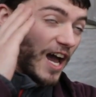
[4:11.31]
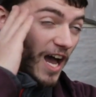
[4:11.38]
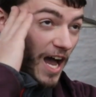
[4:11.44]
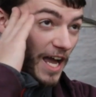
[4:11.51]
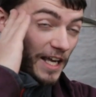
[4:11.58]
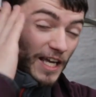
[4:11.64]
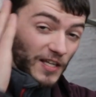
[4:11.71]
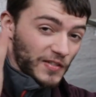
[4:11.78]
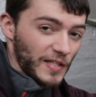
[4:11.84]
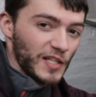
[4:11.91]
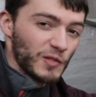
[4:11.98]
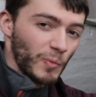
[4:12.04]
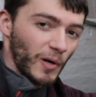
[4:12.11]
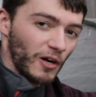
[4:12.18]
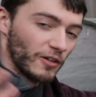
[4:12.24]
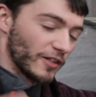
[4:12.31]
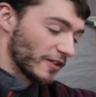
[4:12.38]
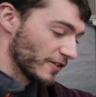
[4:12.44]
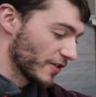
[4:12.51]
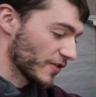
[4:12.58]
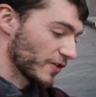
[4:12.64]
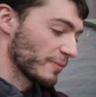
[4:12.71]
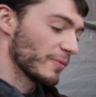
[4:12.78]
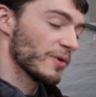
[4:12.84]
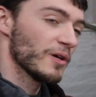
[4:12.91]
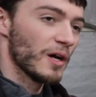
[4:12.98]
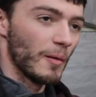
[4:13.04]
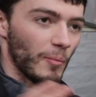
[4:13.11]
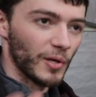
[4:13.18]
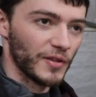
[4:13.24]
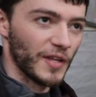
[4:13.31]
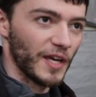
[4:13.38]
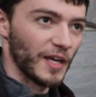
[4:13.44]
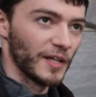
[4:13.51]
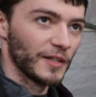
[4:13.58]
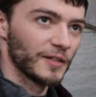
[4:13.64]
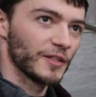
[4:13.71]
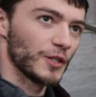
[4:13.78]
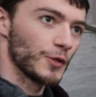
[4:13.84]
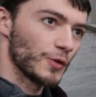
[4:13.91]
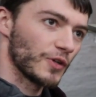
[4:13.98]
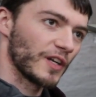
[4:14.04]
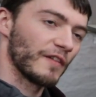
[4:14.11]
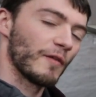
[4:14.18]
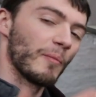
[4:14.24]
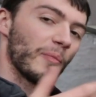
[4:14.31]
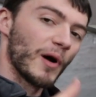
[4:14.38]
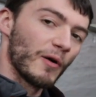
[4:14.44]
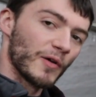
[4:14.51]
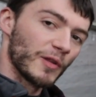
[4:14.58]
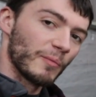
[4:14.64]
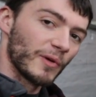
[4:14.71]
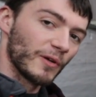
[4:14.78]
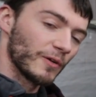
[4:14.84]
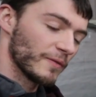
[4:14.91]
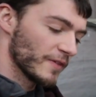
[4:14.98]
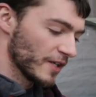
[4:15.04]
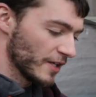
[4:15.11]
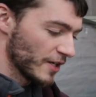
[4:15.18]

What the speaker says: I guess that's parallelism. But then you could have a bow in the middle.